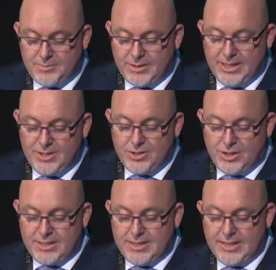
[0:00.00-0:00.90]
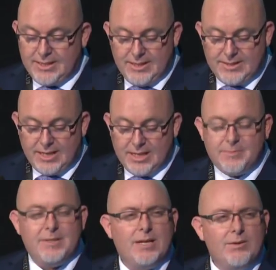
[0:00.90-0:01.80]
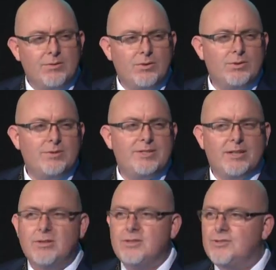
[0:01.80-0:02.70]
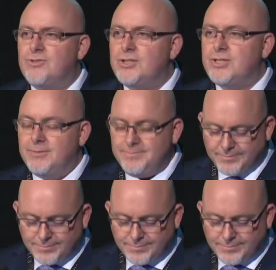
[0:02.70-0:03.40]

but I enjoyed it, and it started me down the road of general construction.